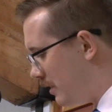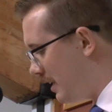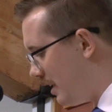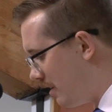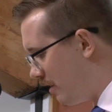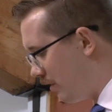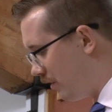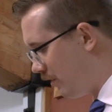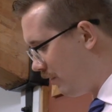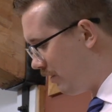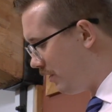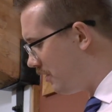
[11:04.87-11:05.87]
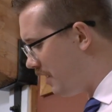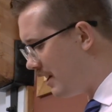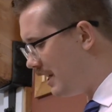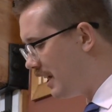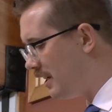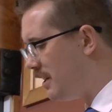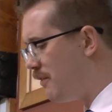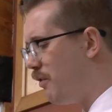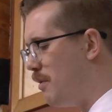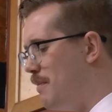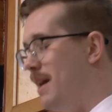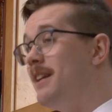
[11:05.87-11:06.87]
years studying
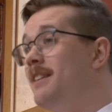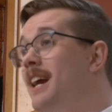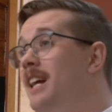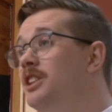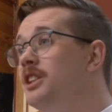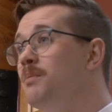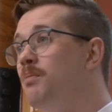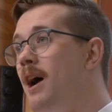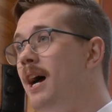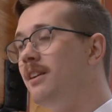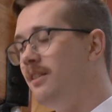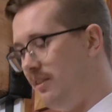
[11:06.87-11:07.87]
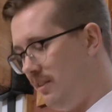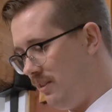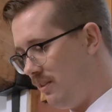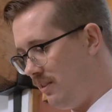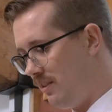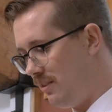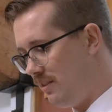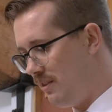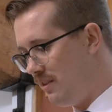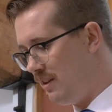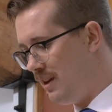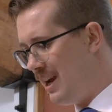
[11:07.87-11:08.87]
different meditation practices,
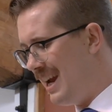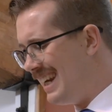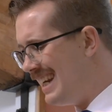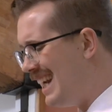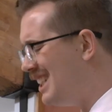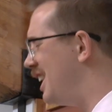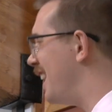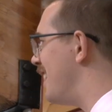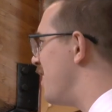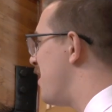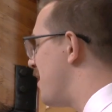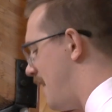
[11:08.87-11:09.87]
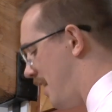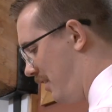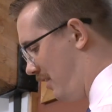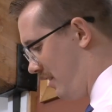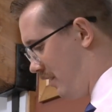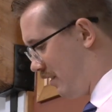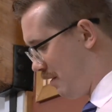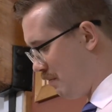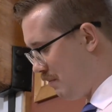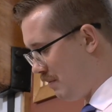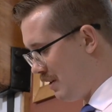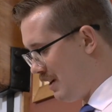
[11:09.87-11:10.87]
engaging in asceticism,
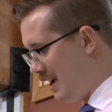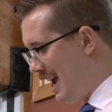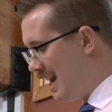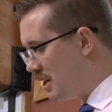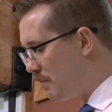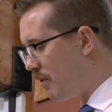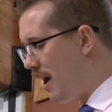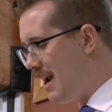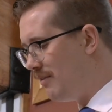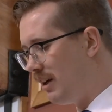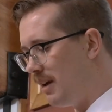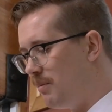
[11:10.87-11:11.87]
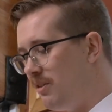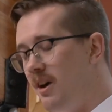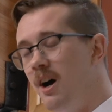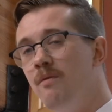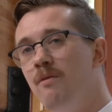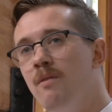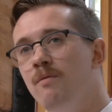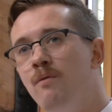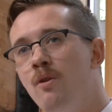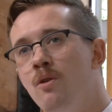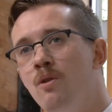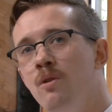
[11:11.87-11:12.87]
and depriving himself of
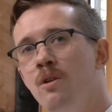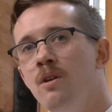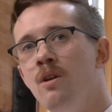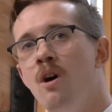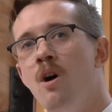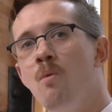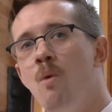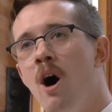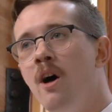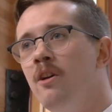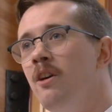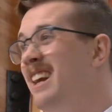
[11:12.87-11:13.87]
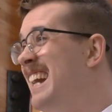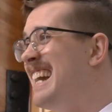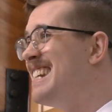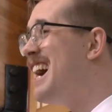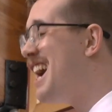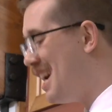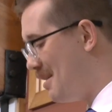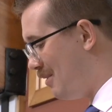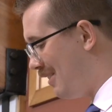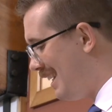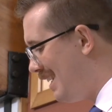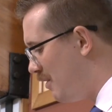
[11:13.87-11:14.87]
food, water, and at
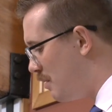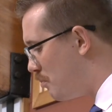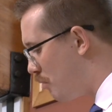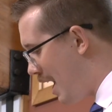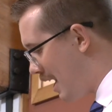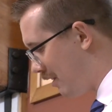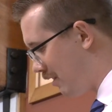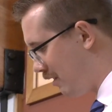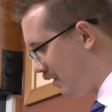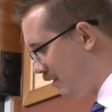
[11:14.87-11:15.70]
times even breath.